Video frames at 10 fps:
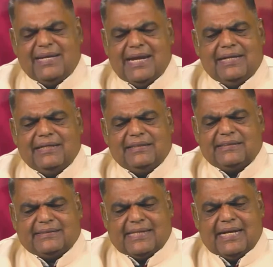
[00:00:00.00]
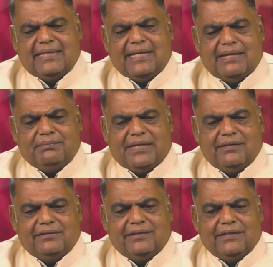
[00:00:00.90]
can understand that
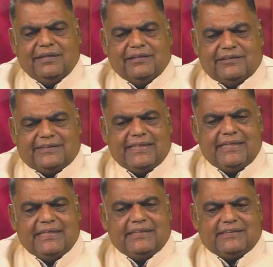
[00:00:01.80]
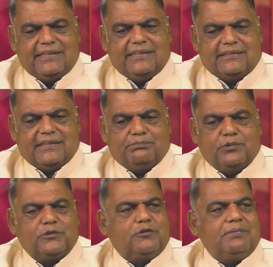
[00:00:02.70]
because CDC is
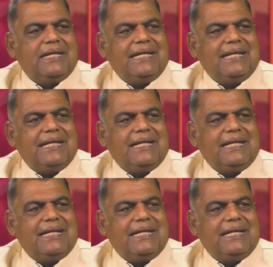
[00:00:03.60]
supposed to be an